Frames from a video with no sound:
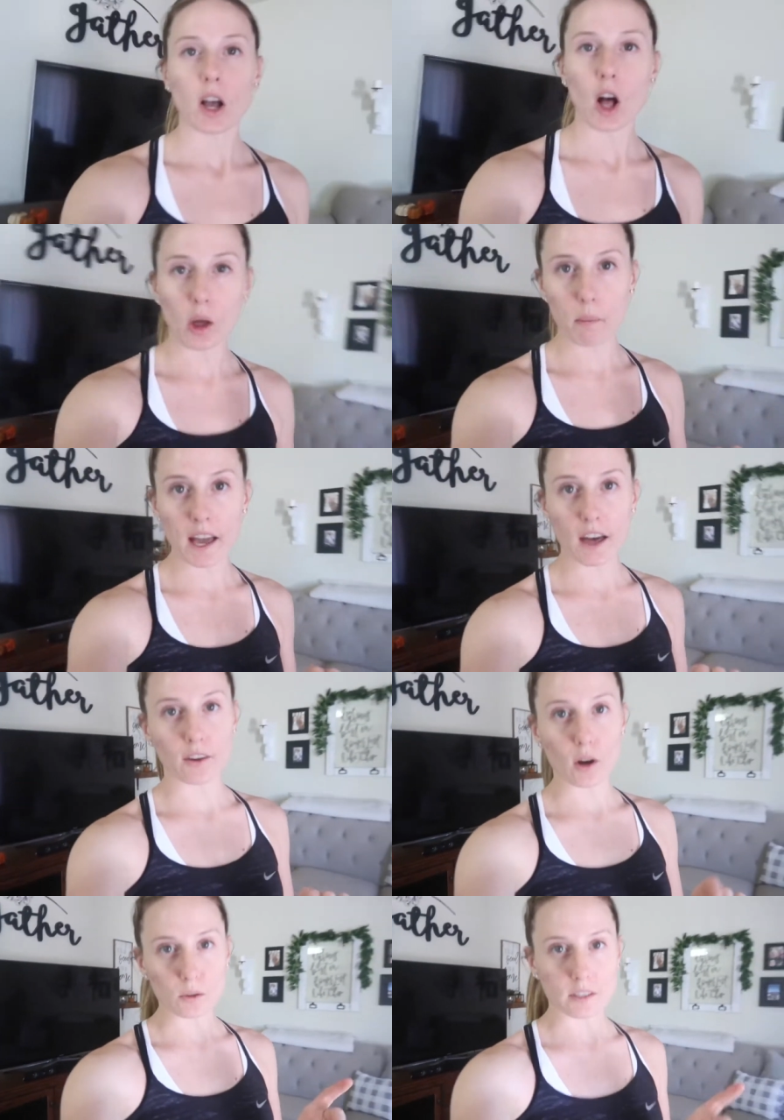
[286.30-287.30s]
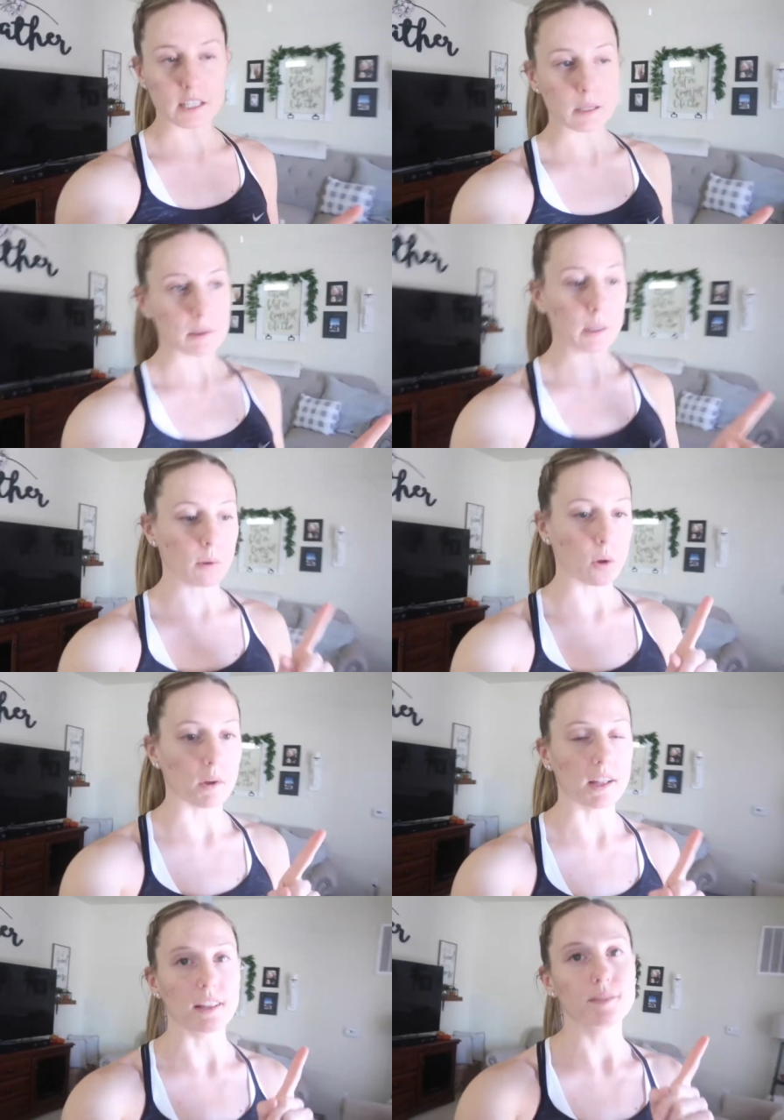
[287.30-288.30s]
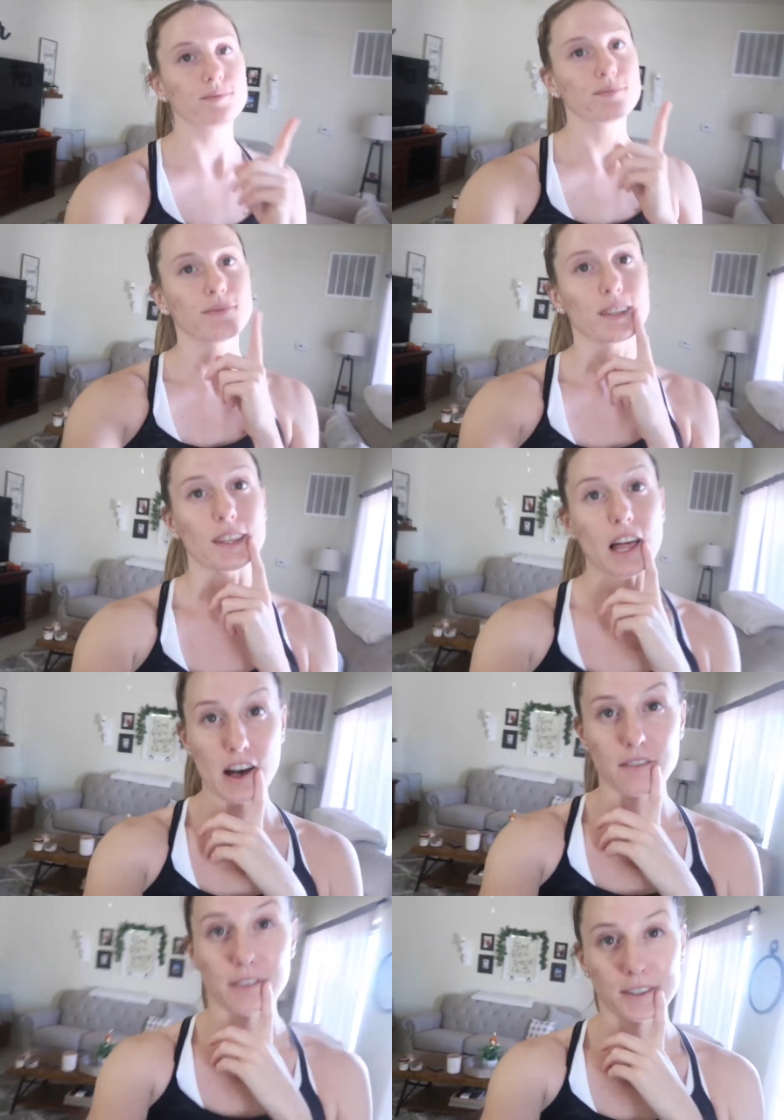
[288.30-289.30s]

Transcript: All my other O C D people will love